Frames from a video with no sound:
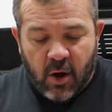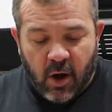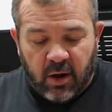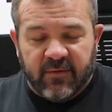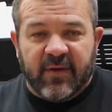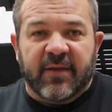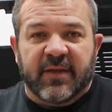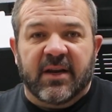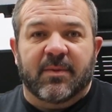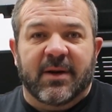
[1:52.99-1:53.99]
All of that
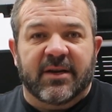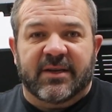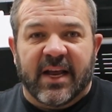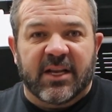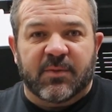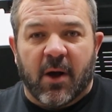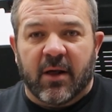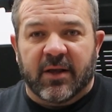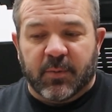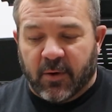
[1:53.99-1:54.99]
needs to be just dead
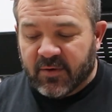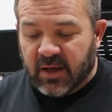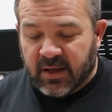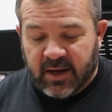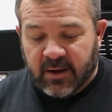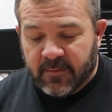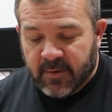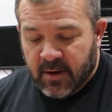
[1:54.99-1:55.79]
spotless, perfectly clean.